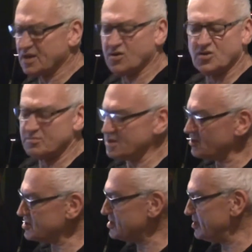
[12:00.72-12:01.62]
economy are
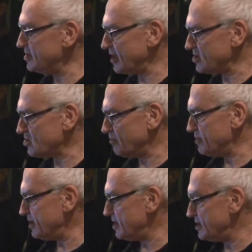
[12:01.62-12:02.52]
seen as
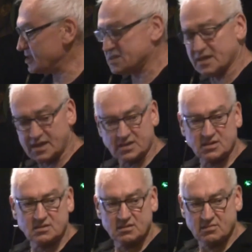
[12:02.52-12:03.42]
completely
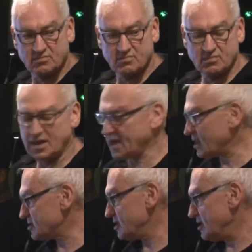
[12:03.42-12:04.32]
disconnected.
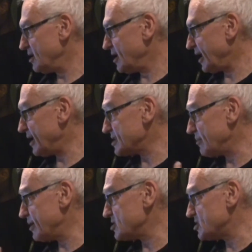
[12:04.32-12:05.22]
And as I
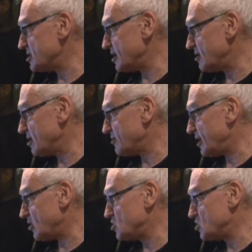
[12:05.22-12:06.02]
mentioned earlier, there are